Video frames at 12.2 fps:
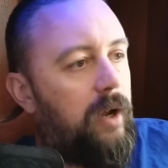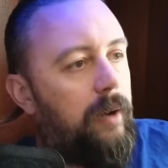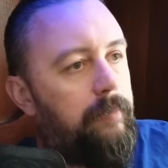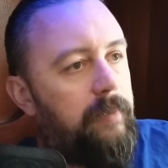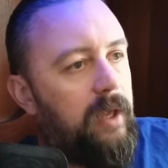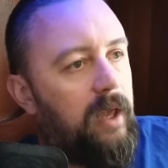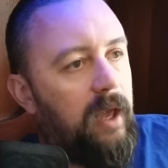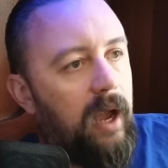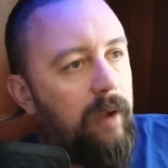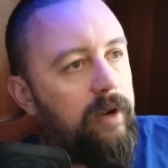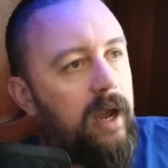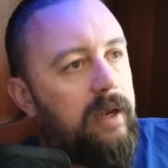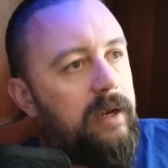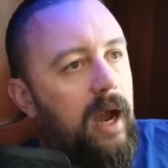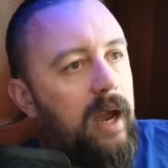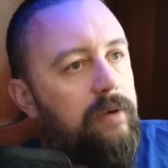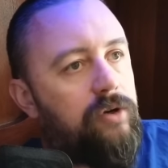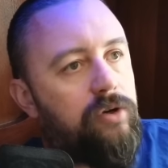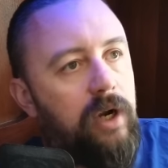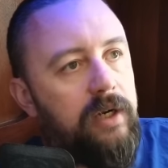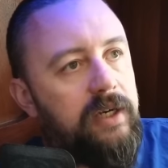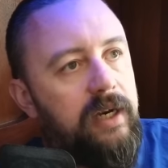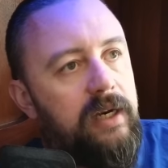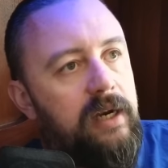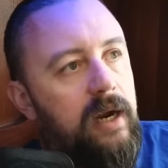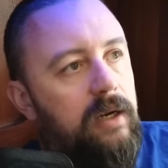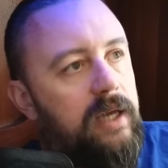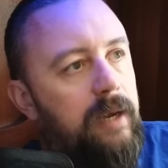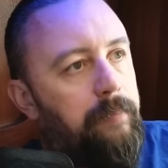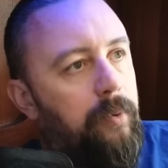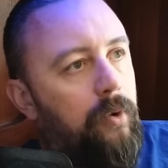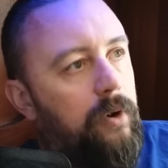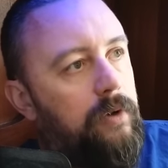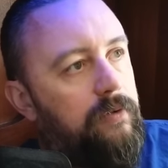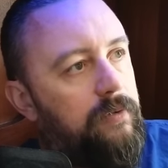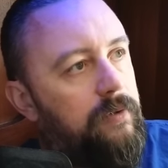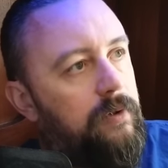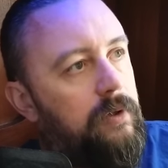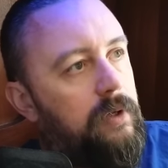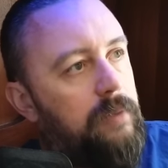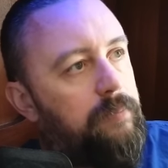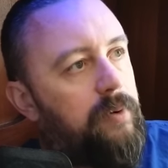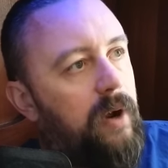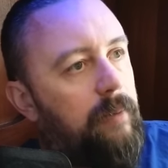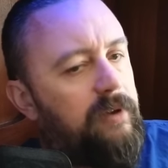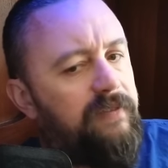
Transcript: Um, I mean, I, I trucked in and out of that port for probably